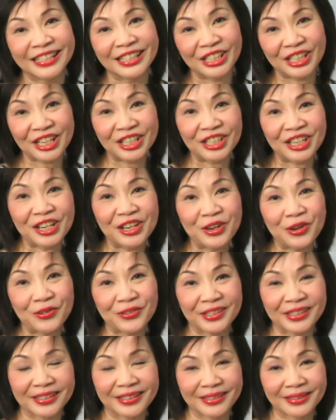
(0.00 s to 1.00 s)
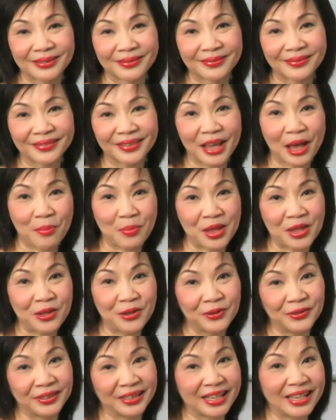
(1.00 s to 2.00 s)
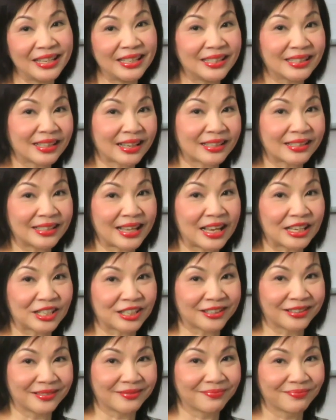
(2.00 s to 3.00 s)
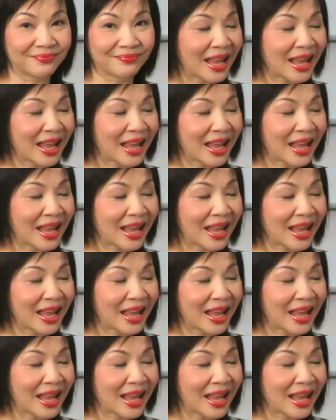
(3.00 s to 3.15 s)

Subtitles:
Changing notes can be used in succession.